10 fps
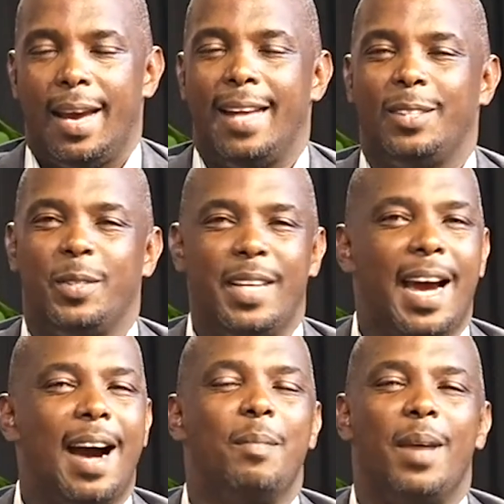And today
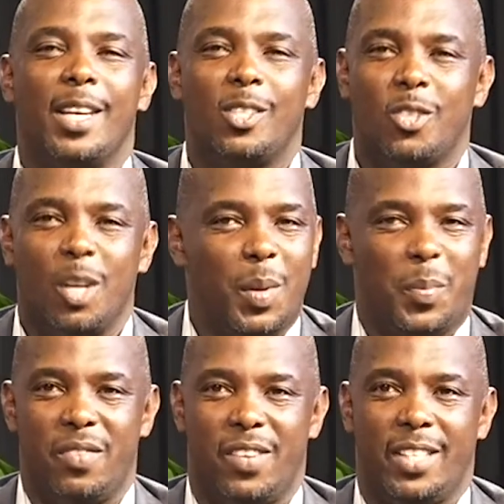I'm extremely
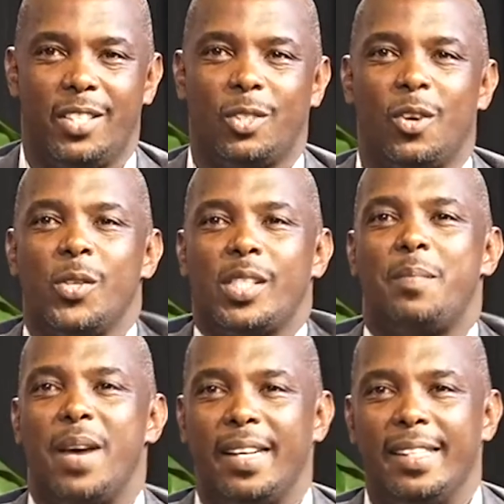privileged to host a
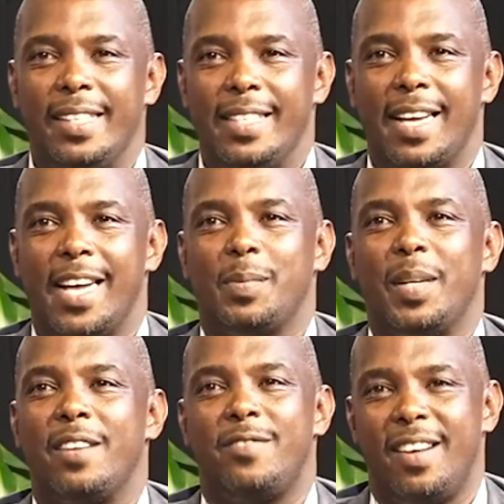man. He's a
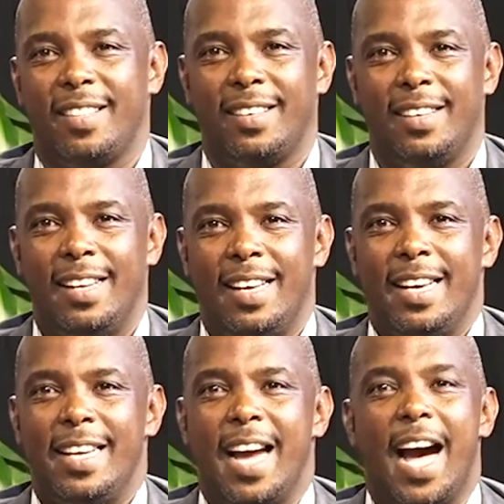husband and a father,
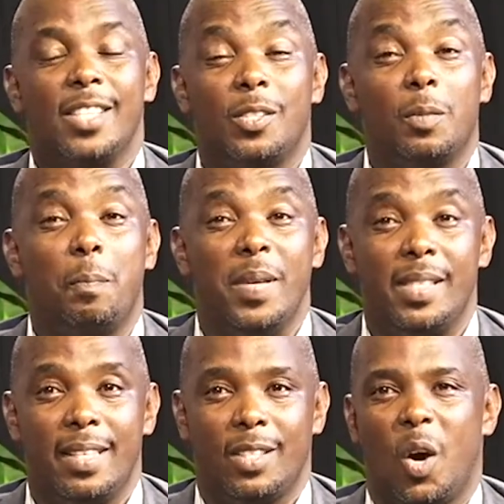an astute
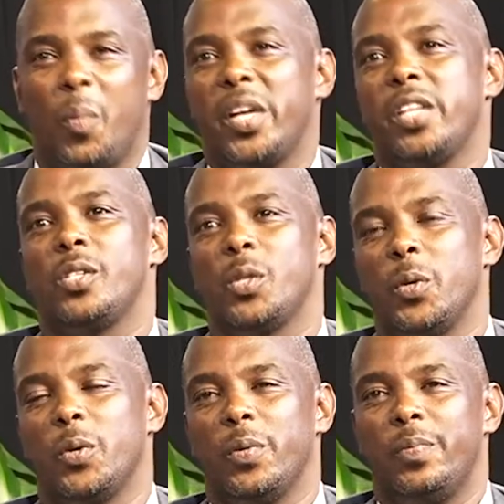business operations
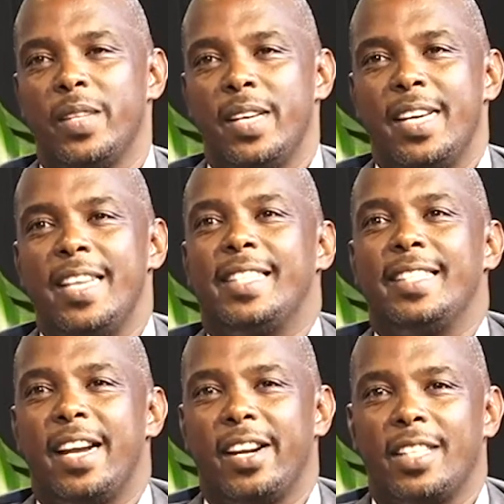guru. He's the
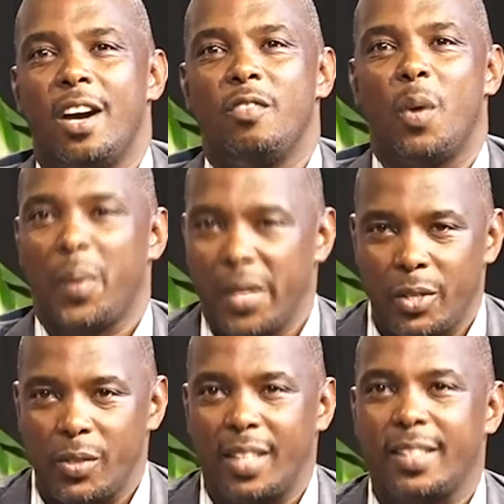director of
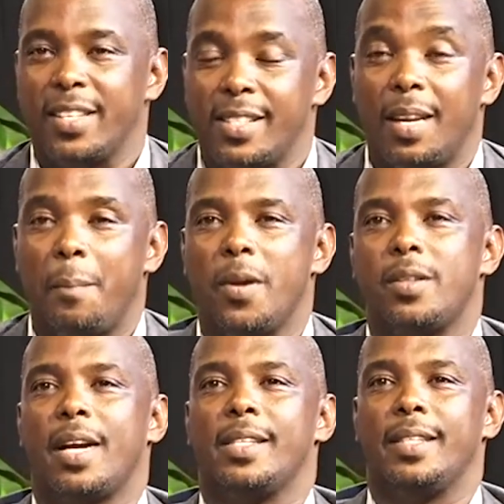operations at Christian
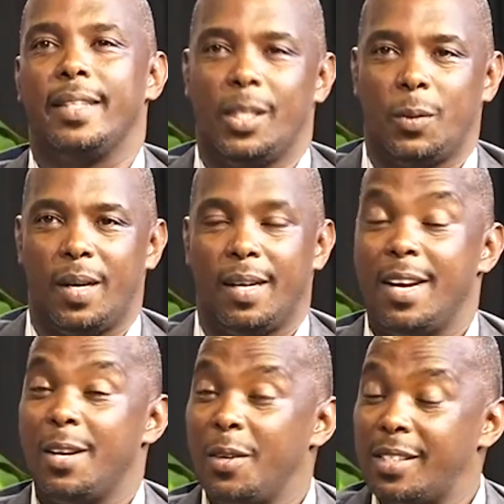Broadcasting Network,
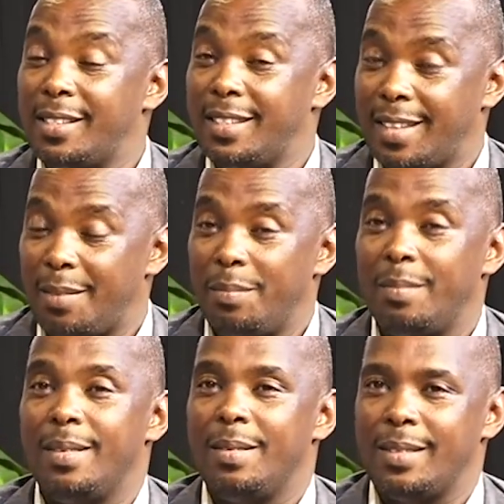not CITAM,
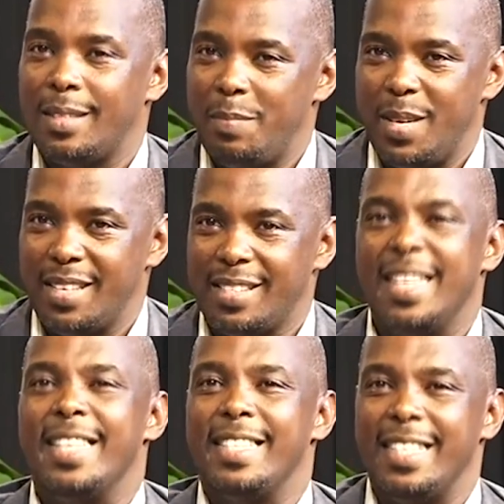CBS.
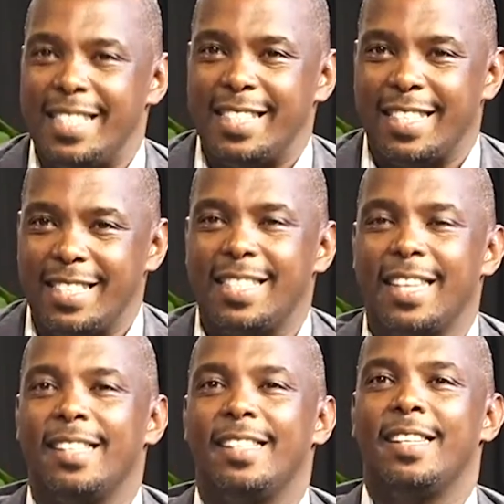It is
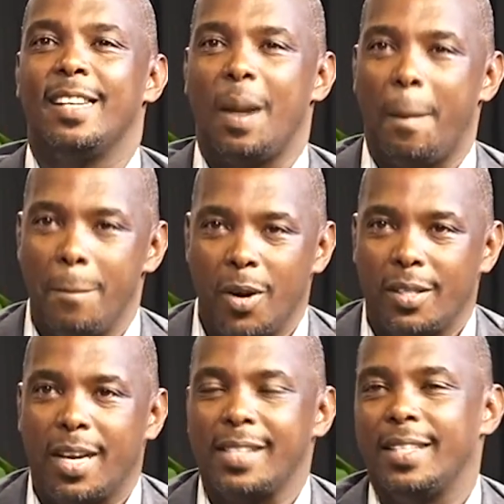Christian
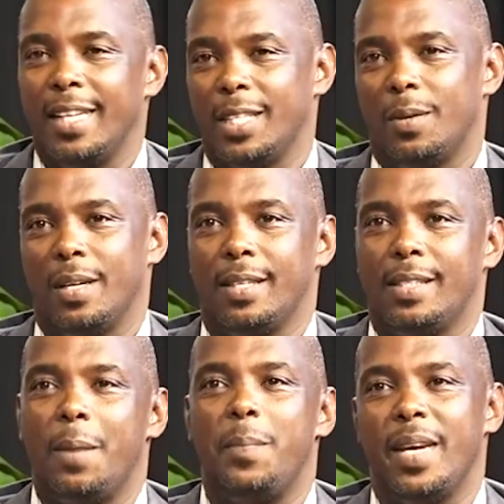Broadcasting Network,
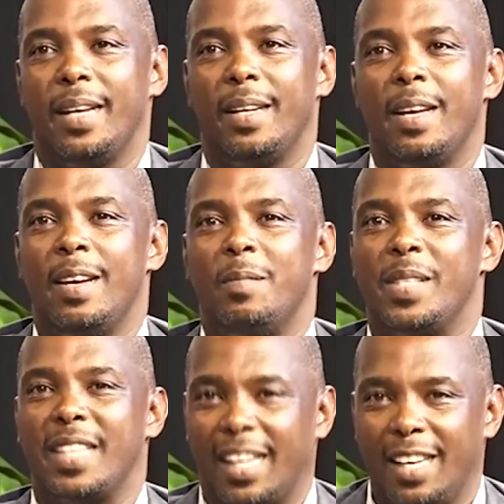CBN, Mr.